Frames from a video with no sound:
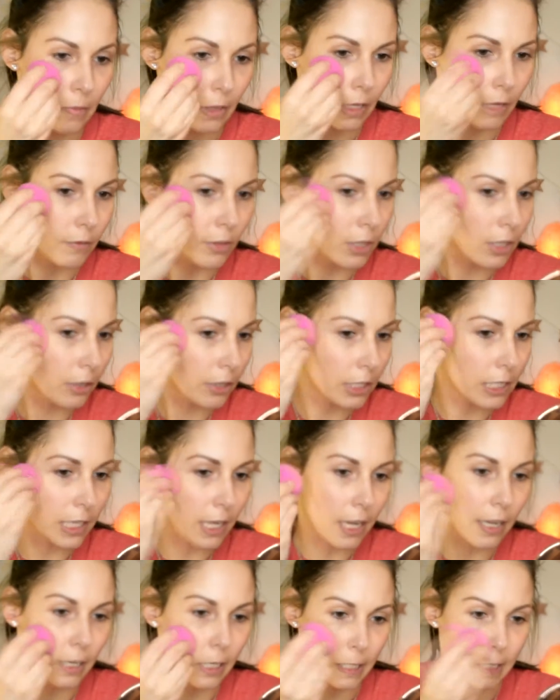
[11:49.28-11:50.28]
Even though it's
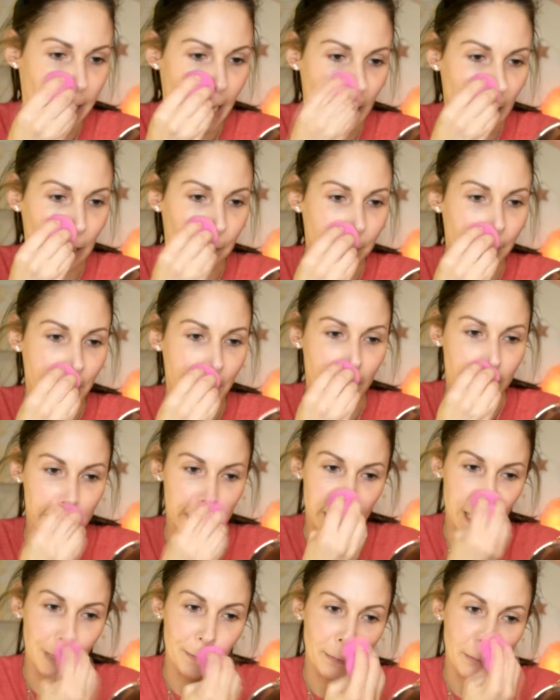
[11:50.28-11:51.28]
not an exact
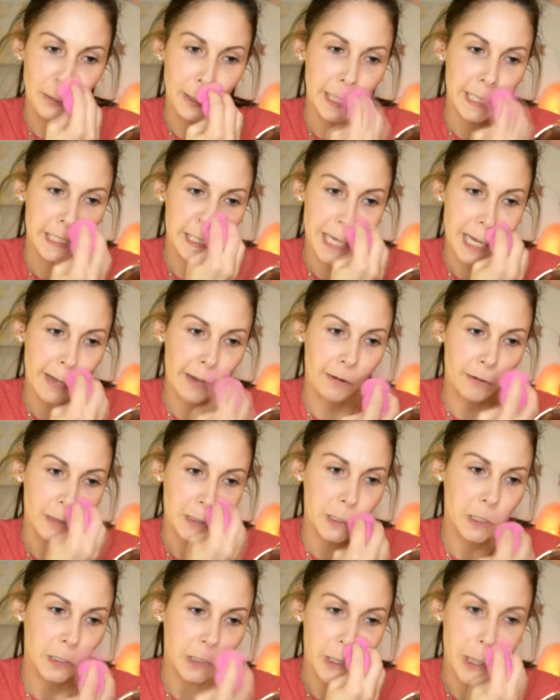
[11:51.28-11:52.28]
match, it blends
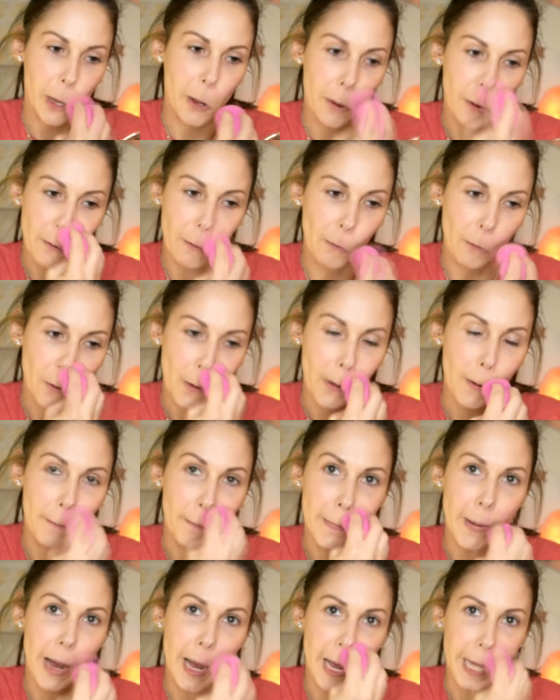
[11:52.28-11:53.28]
out so
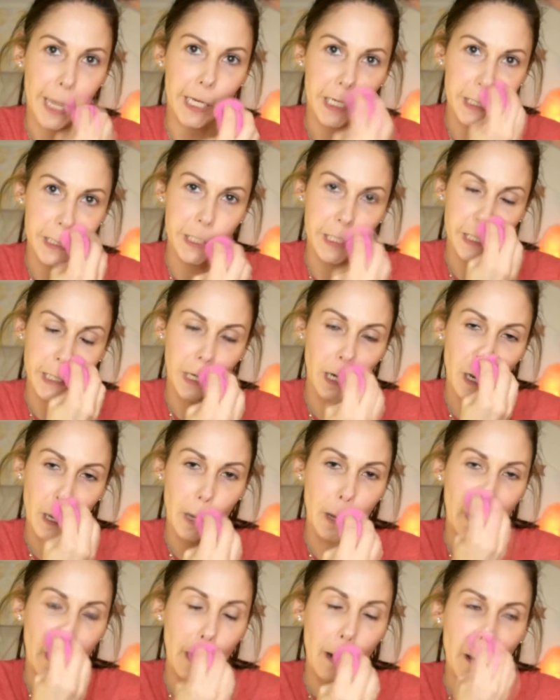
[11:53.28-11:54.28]
much.
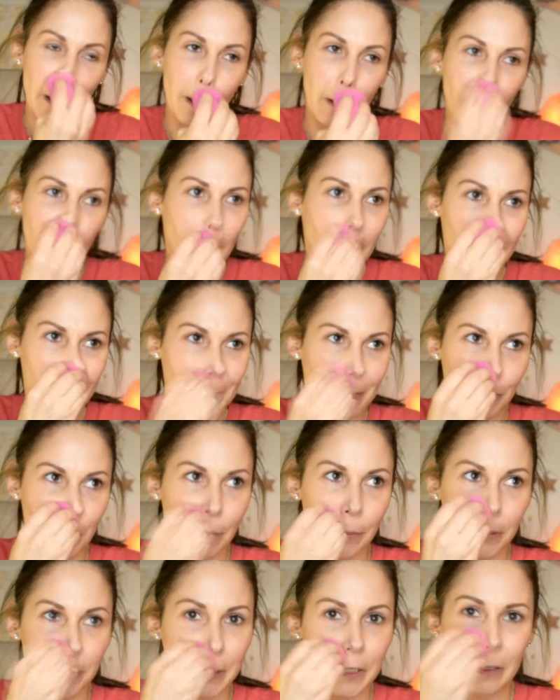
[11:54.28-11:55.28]
Because
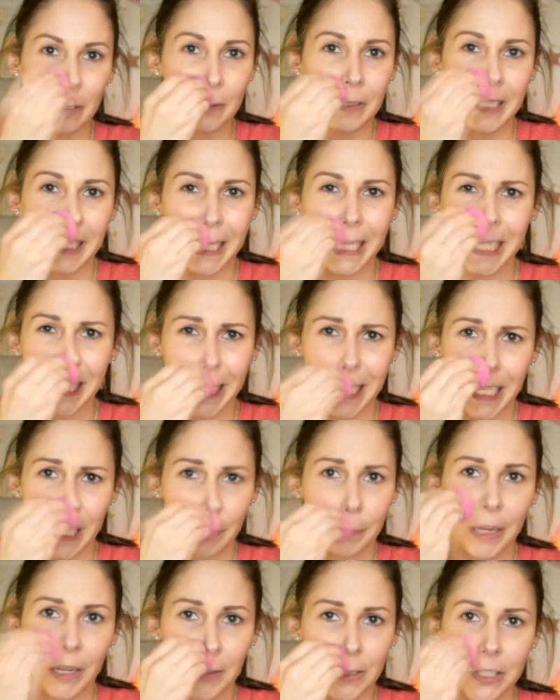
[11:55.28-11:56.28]
people don't need the
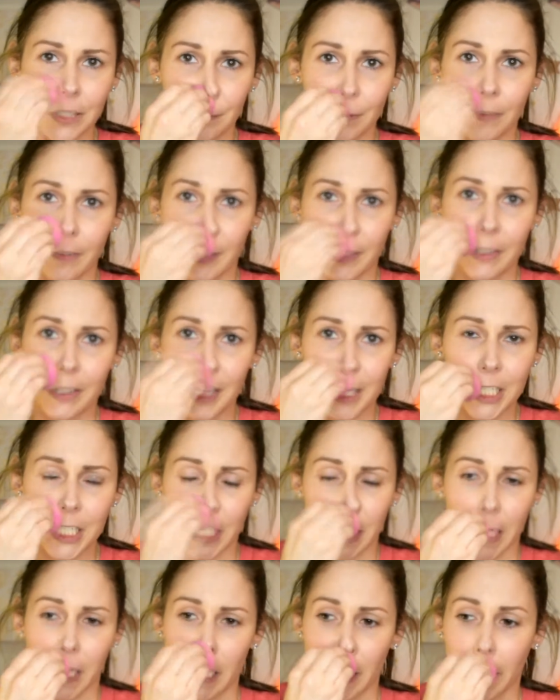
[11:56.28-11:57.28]
amounts of
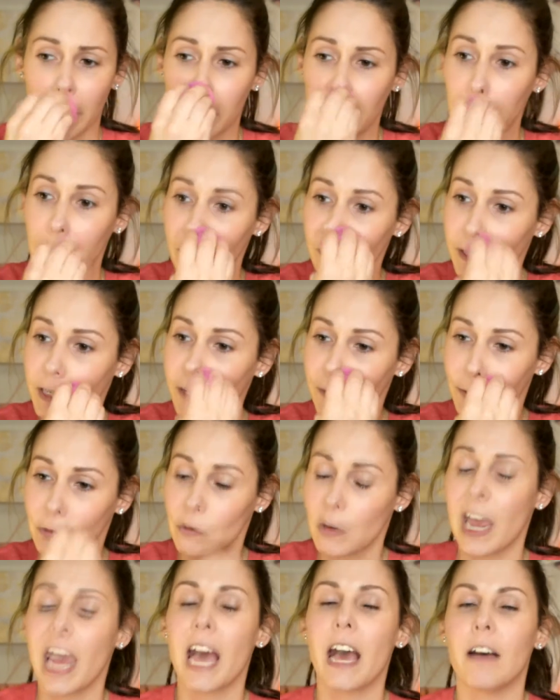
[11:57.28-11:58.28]
foundation. Even if
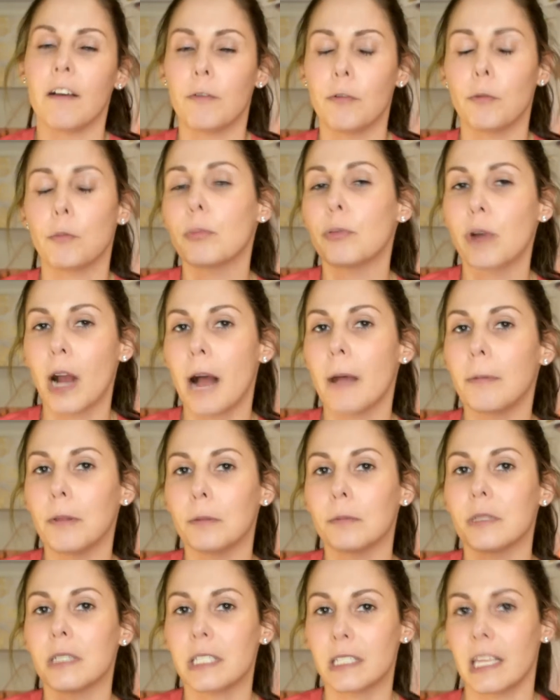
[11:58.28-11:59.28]
you have
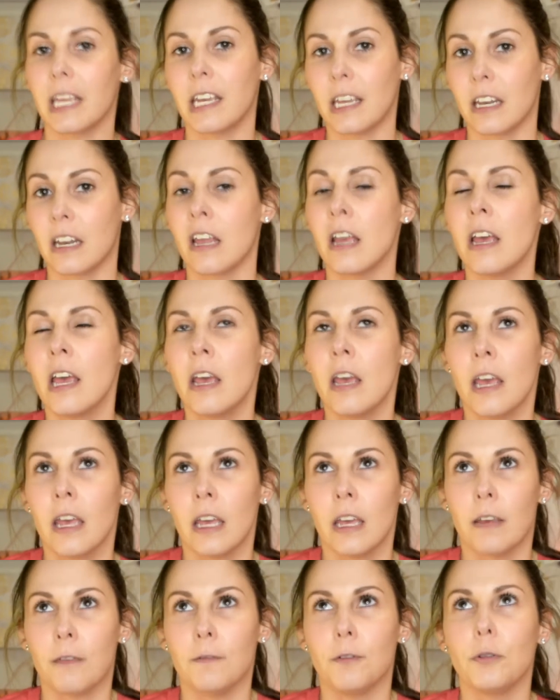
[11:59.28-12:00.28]
problem skin,
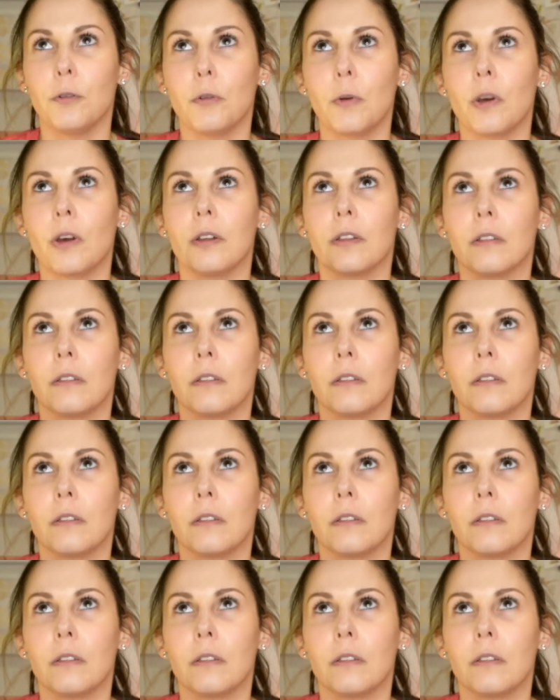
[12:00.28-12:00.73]
if you